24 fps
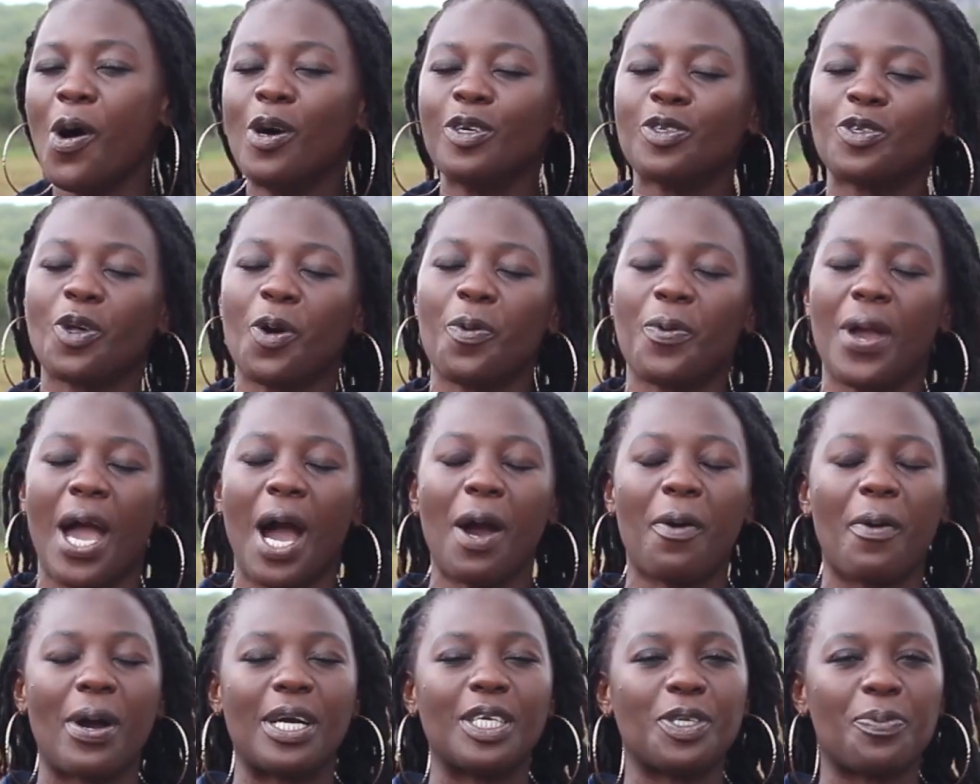So we are
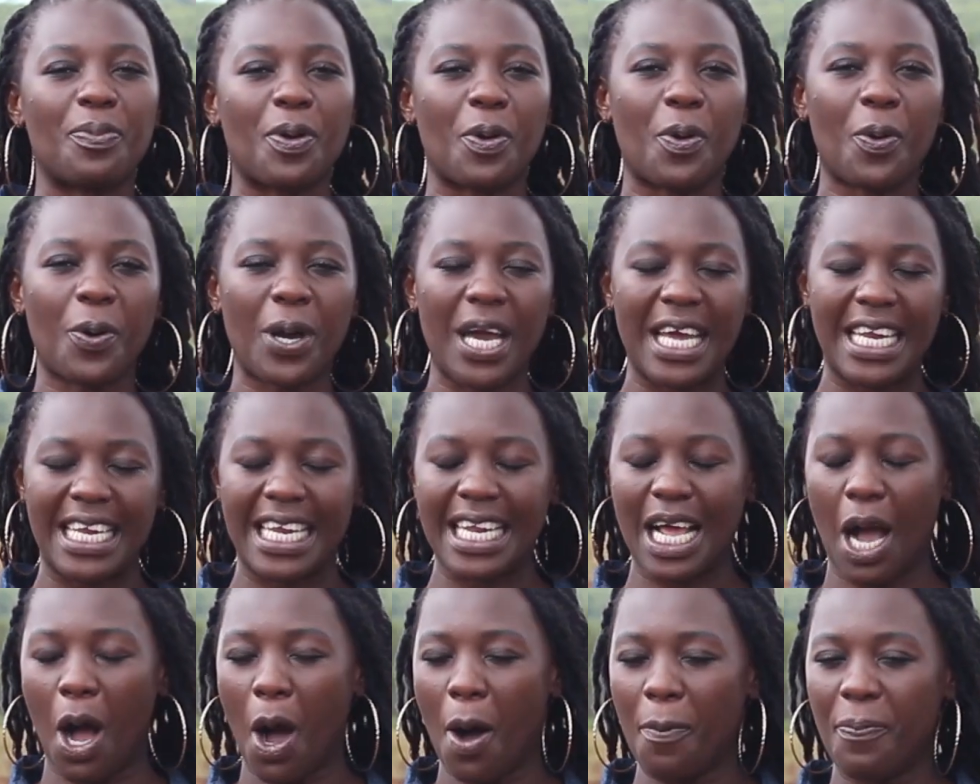going to be cooking
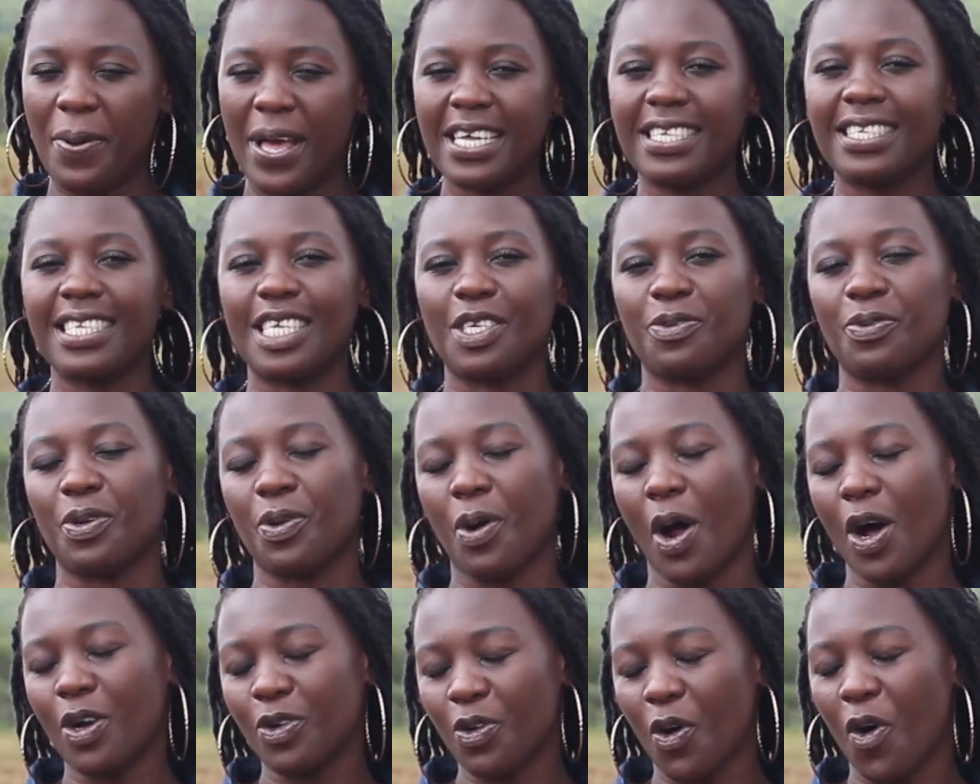in our pests as we
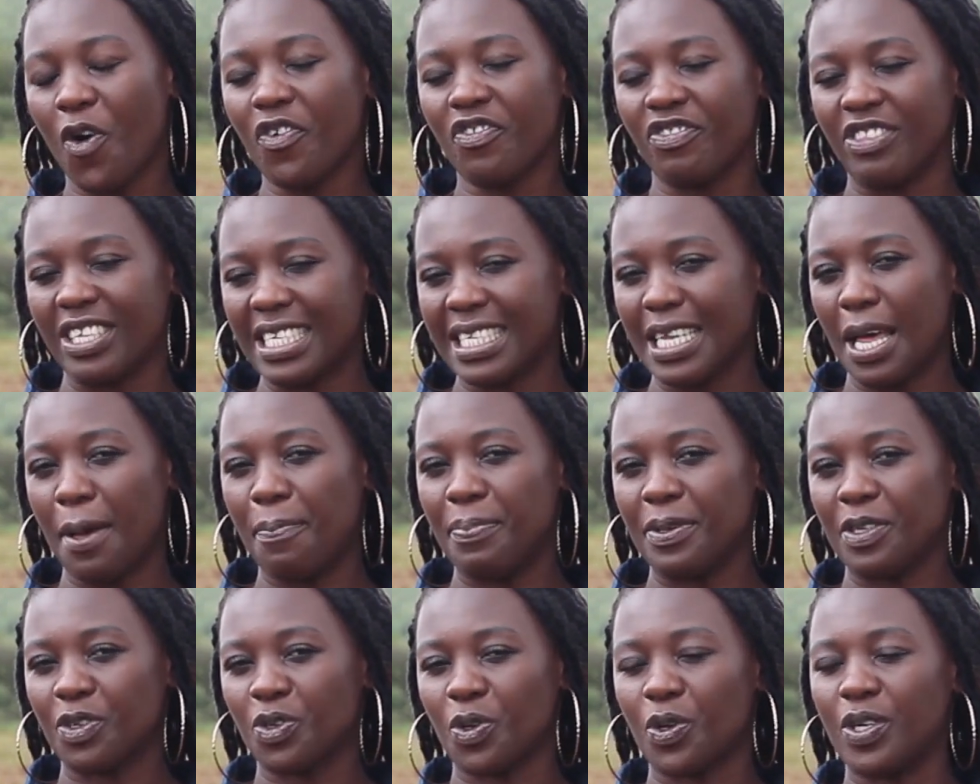round off this
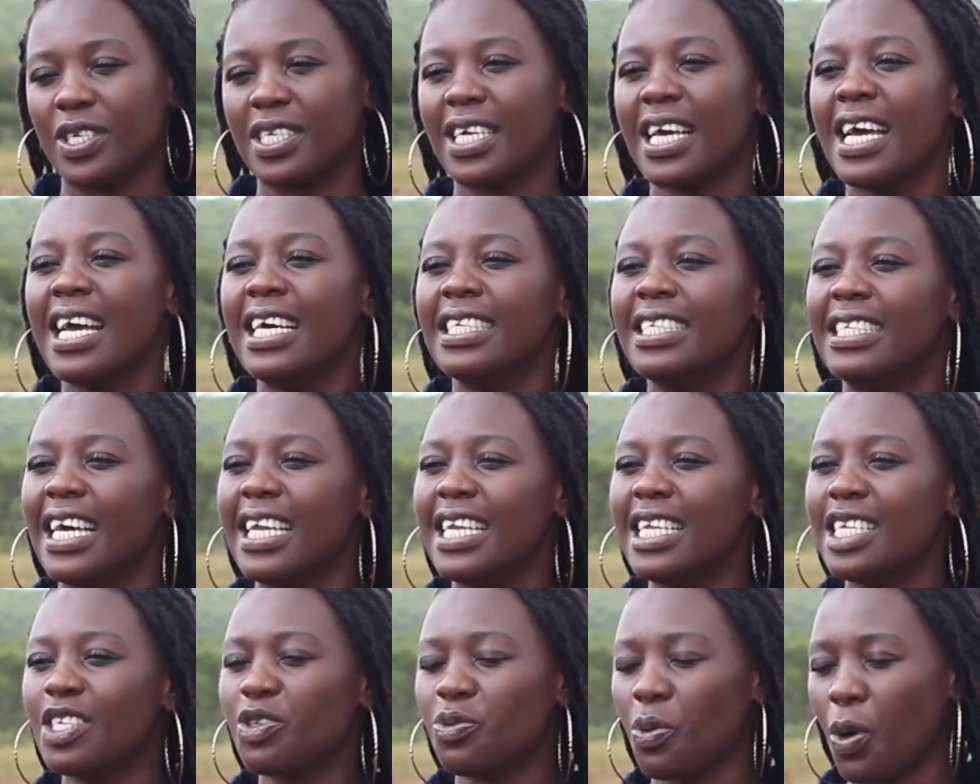episode.
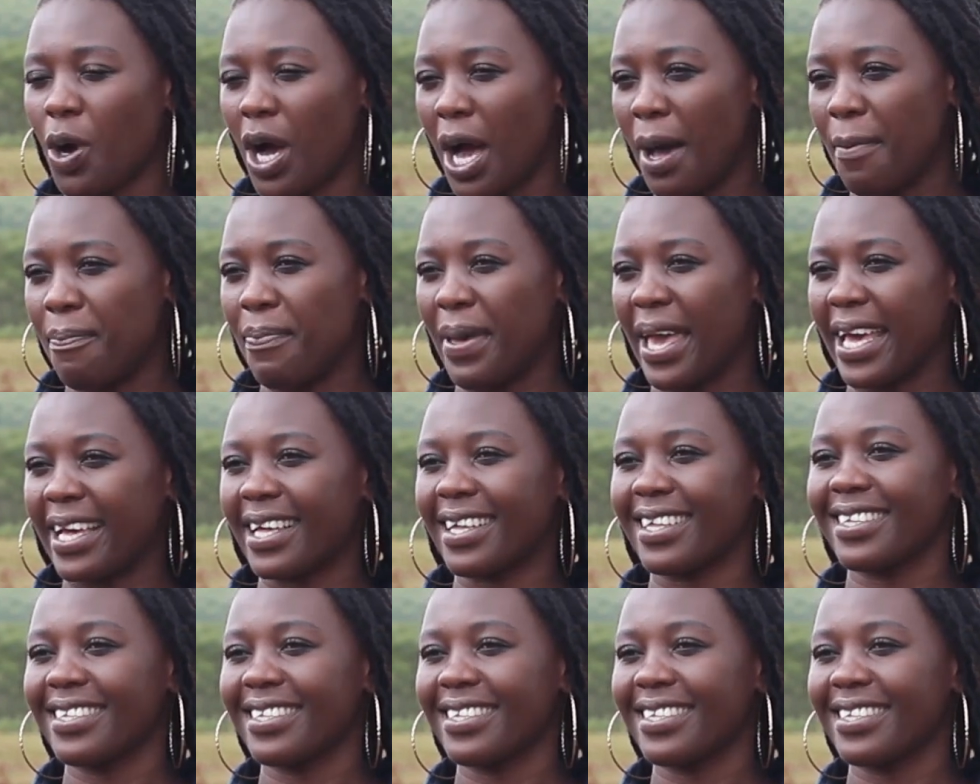Dennis, welcome back.